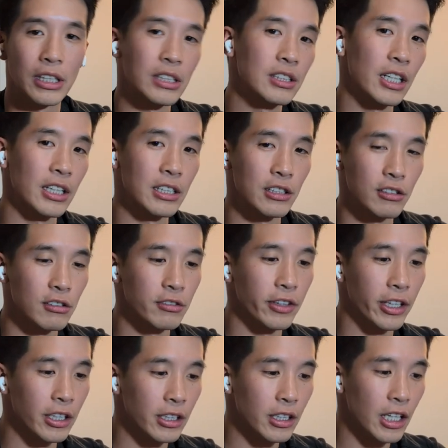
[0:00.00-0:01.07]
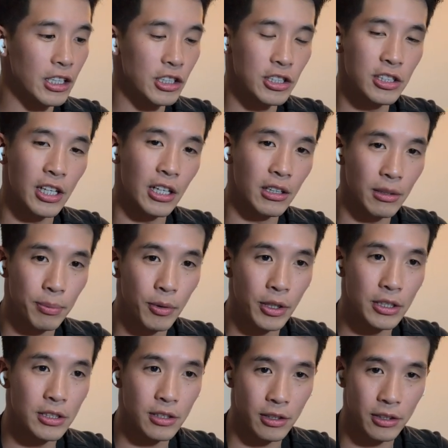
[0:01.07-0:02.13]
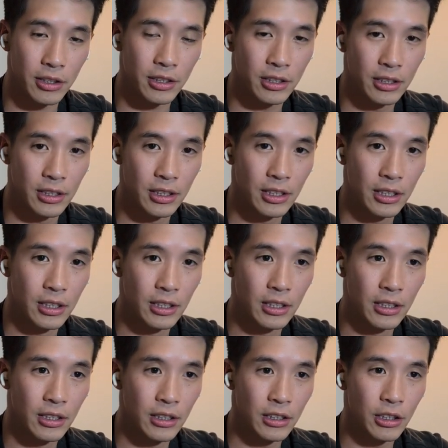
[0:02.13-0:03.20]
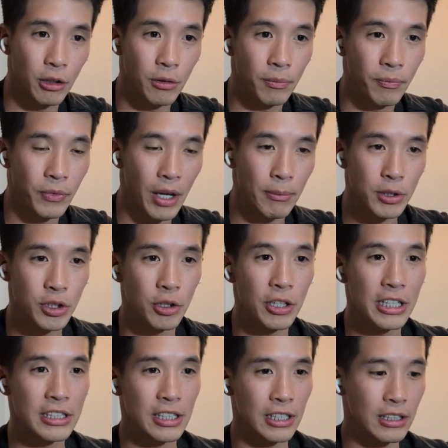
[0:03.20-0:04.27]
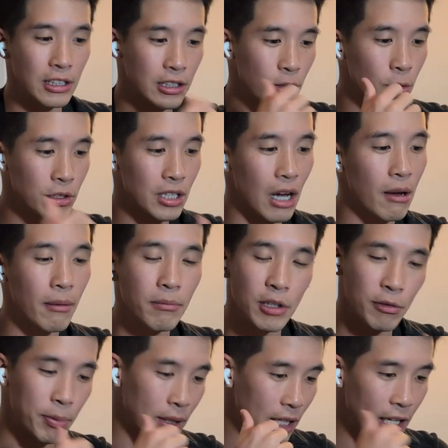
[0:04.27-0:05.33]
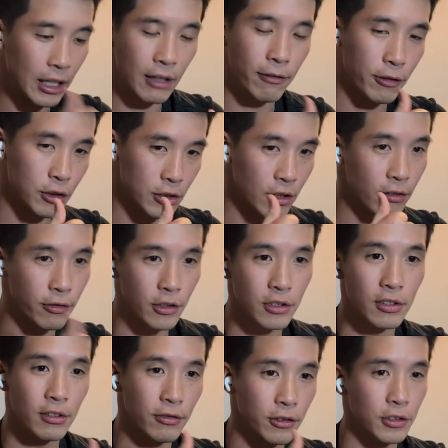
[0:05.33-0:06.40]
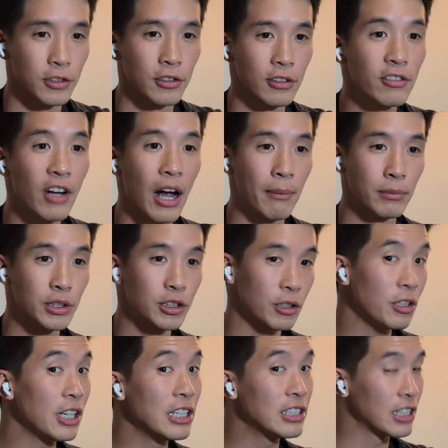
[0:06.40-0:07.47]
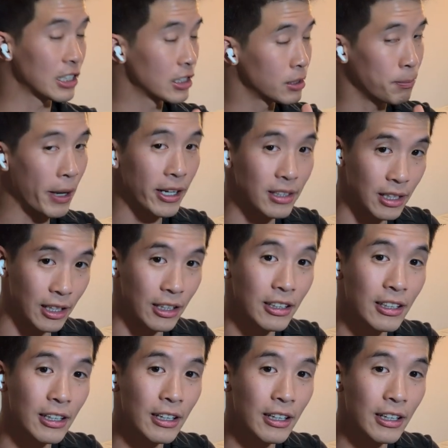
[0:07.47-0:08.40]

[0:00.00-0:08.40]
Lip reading: second serve in and just getting the point started? You know, I'm sure this whole time you've been hitting first serve. I'm sure he's expecting